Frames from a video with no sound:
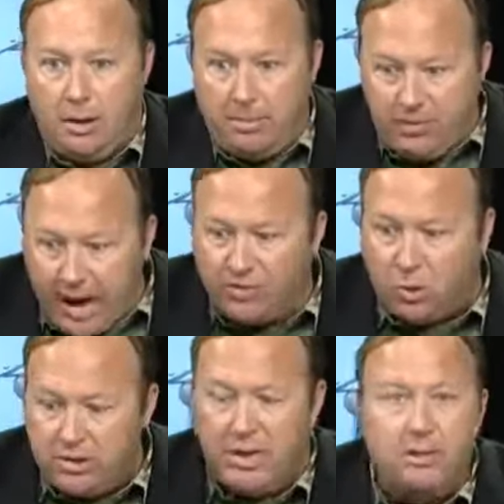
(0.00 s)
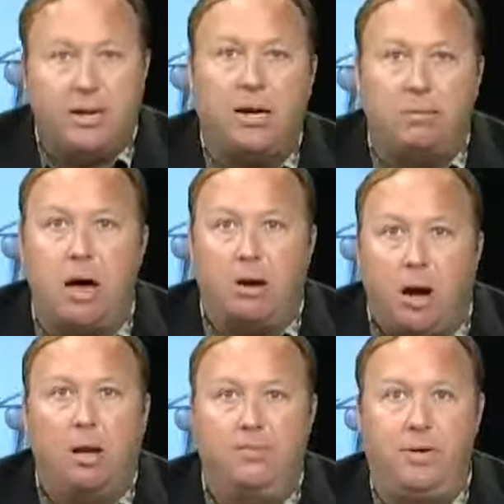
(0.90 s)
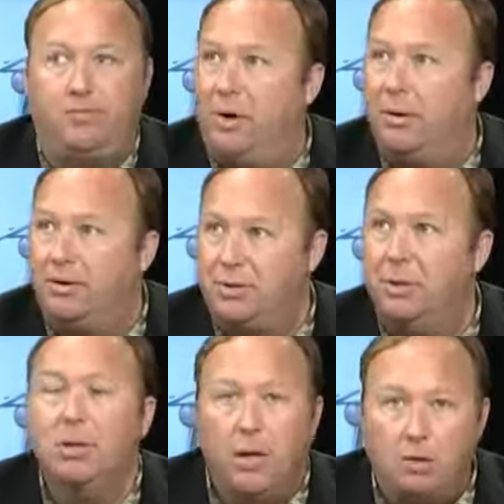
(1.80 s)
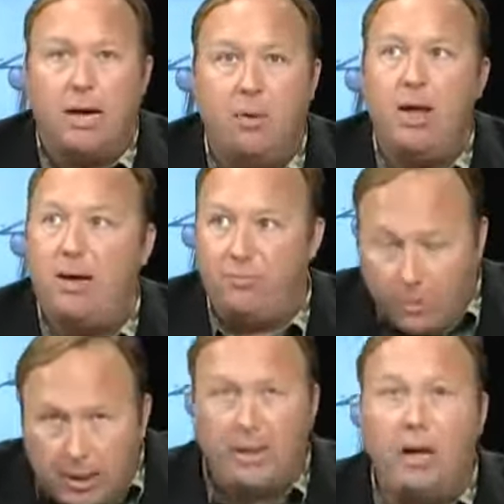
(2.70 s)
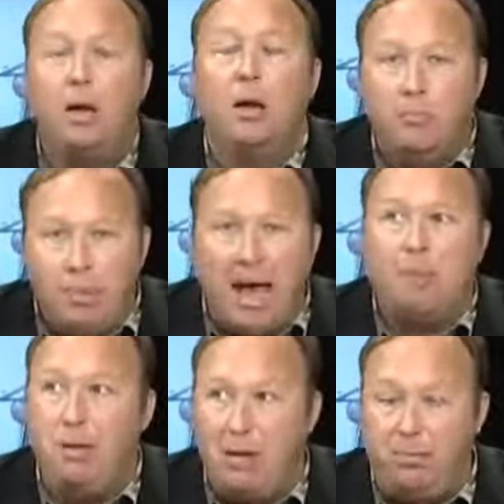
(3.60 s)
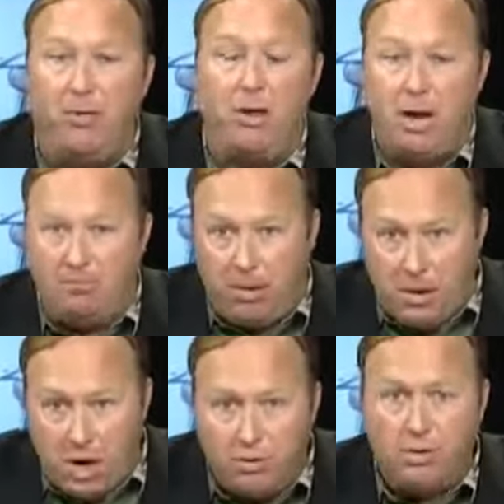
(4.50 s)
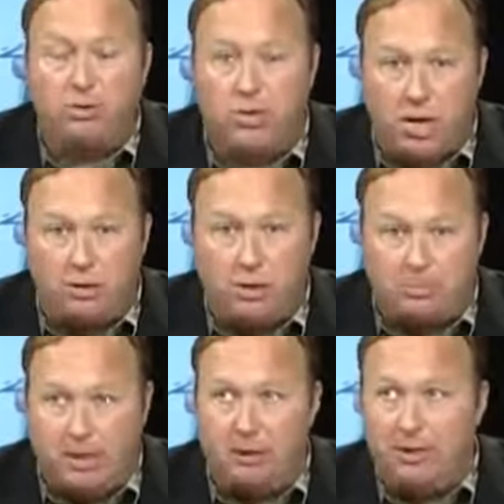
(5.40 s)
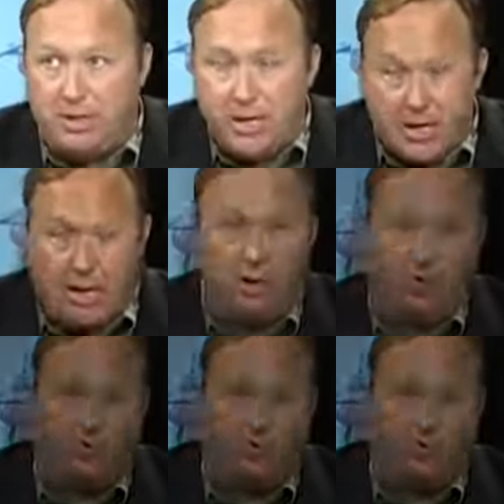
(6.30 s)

I mean, that's what they think about all of you folks. Okay, we have really bad people that have been known to do secret experiments in